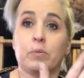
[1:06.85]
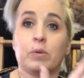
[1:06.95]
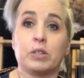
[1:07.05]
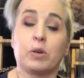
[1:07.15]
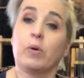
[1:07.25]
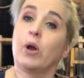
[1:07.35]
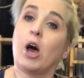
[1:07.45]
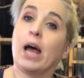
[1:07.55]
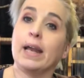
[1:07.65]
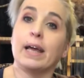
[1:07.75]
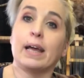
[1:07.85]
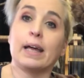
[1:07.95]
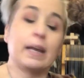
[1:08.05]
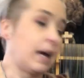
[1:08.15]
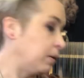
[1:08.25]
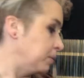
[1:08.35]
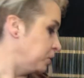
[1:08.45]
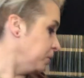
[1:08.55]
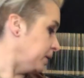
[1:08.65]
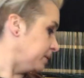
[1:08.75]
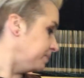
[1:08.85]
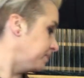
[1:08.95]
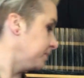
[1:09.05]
what's going on and how I'm doing.